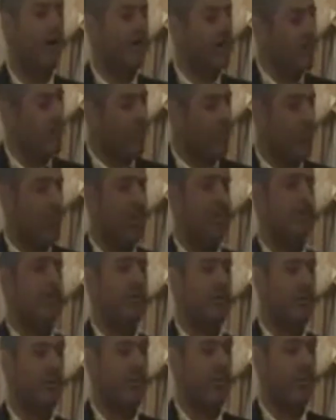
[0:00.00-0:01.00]
Are you a
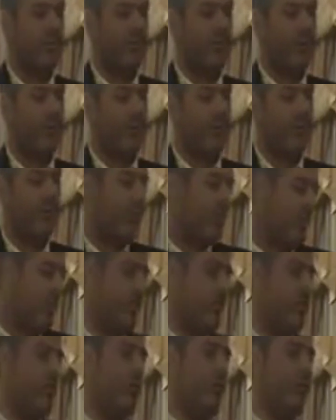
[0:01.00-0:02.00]
rotten person or
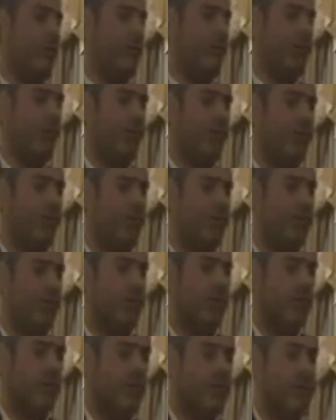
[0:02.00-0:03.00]
you a holy
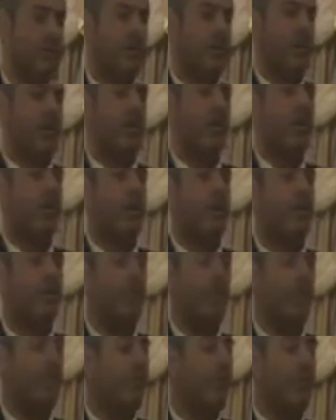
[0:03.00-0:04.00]
person? A holy
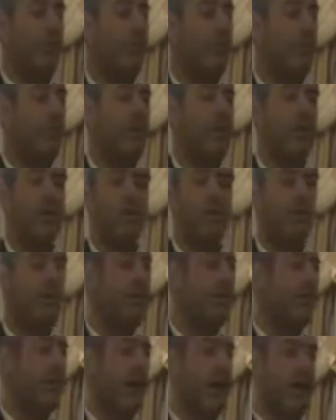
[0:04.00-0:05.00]
person, he will be
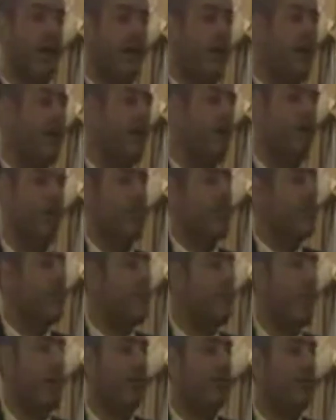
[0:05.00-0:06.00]
alone in the island,
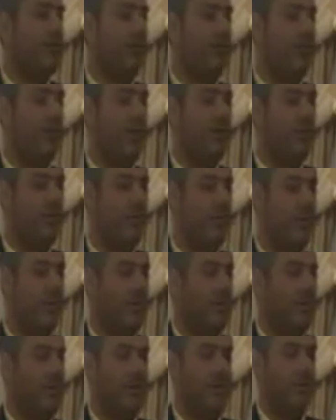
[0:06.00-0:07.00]
nobody watches him.
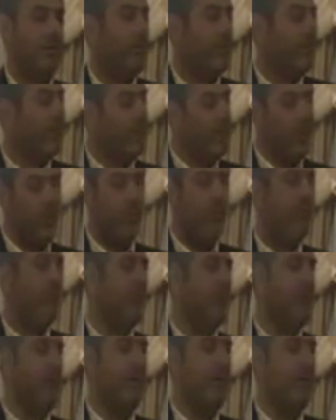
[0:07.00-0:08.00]
He will still
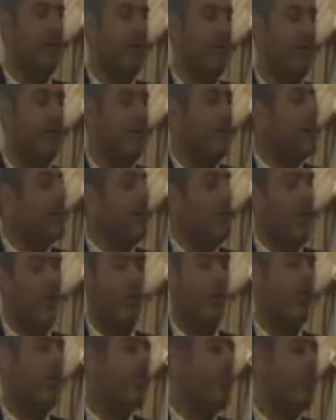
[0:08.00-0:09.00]
always be
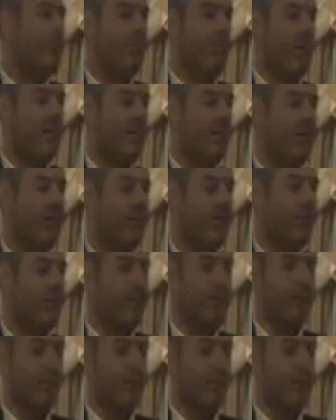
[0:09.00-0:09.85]
modest.